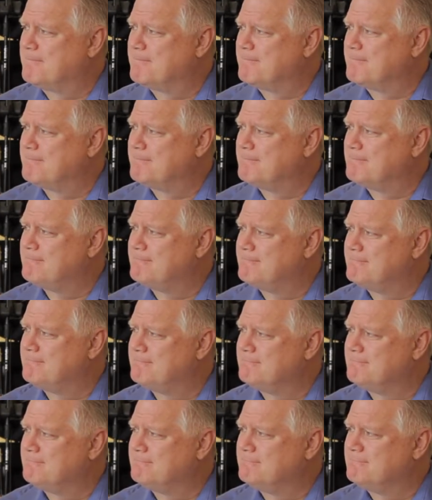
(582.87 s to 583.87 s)

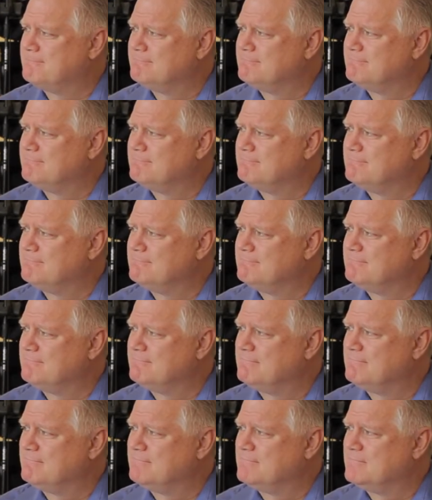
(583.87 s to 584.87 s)

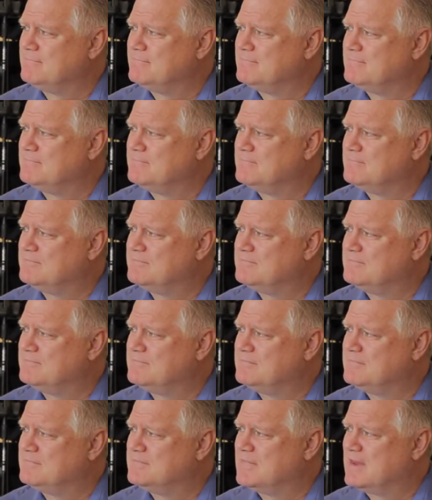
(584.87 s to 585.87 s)

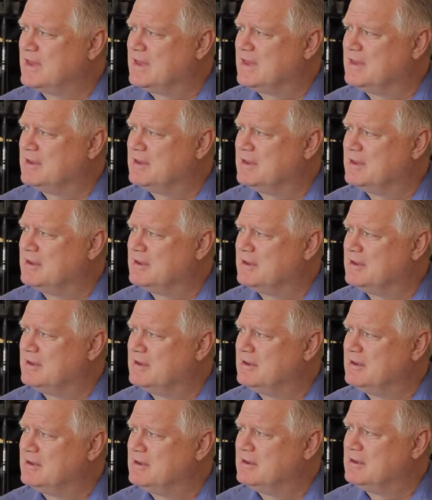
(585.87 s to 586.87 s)

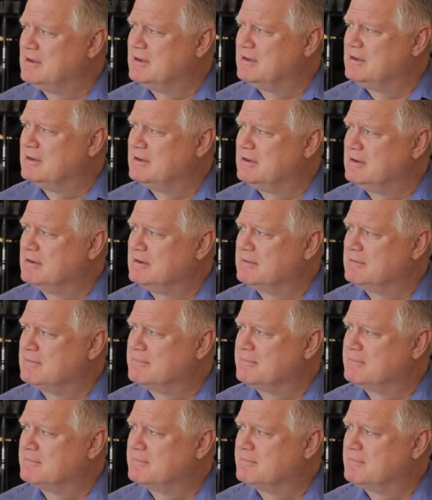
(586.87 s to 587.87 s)

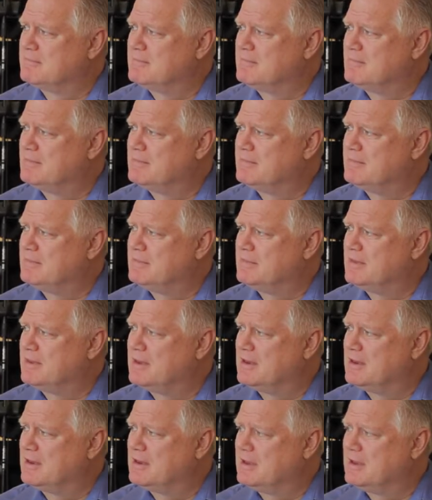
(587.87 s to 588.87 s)

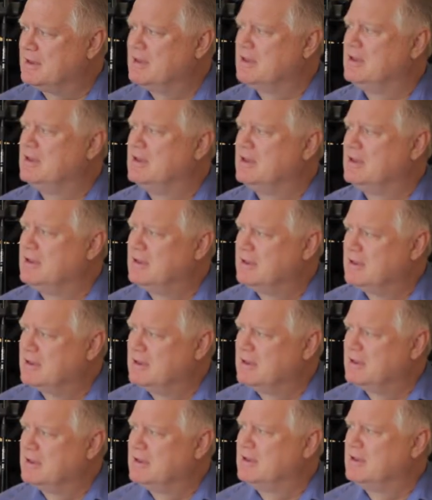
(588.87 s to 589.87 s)

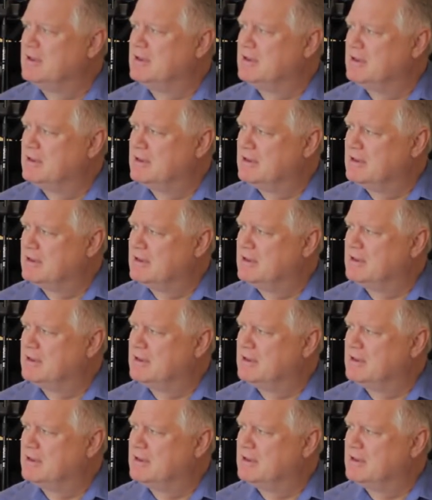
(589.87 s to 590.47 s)
This person isn't speaking.